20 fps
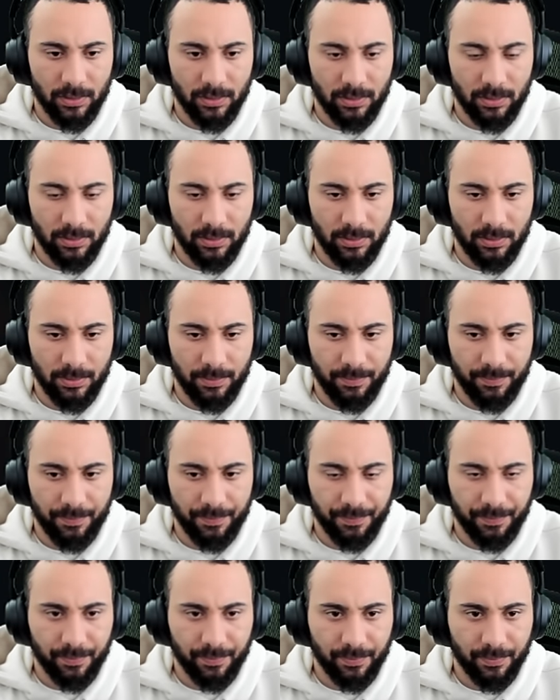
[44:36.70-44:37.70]
Hey there,
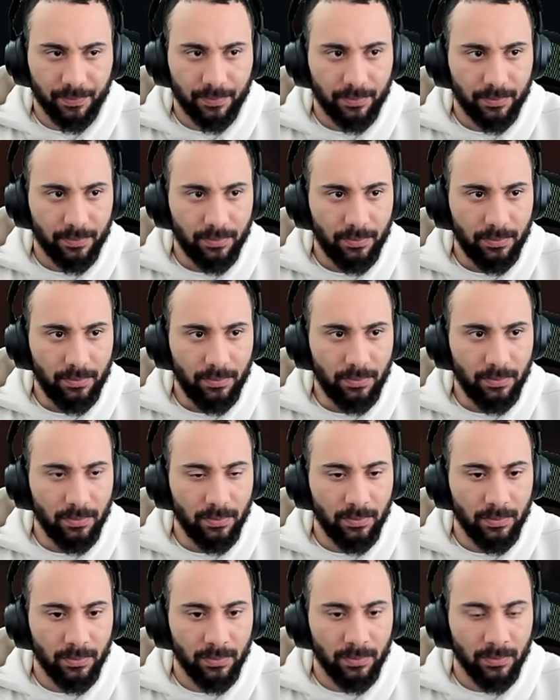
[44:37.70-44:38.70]
superstar.
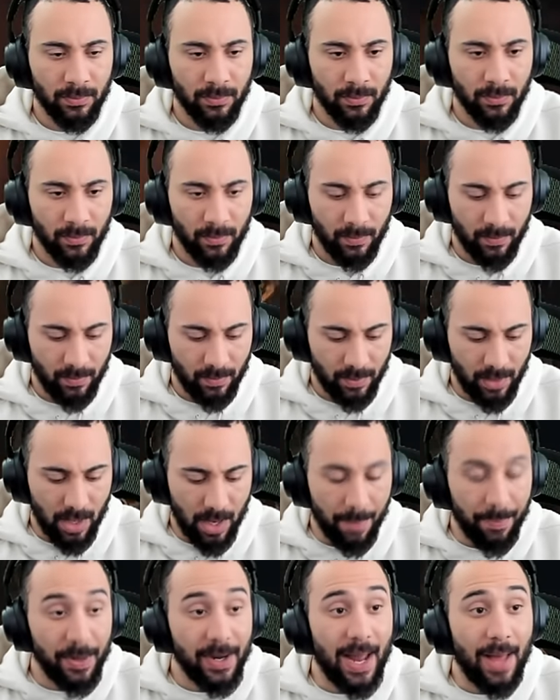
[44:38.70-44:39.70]

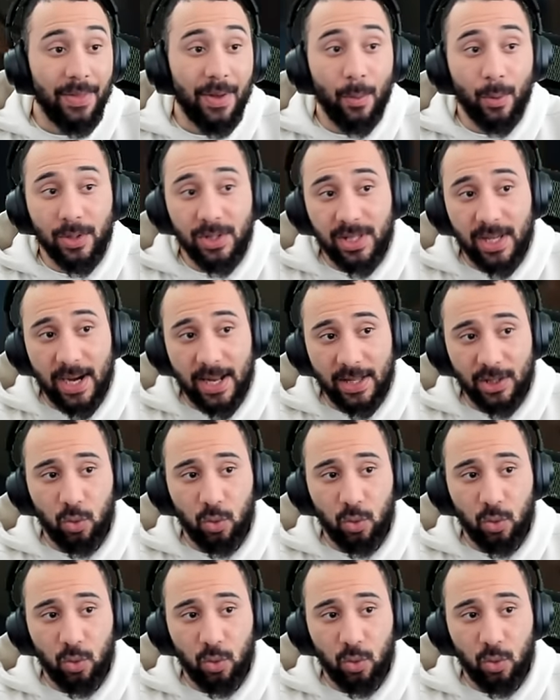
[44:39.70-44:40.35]
Uh, but now that we're sitting on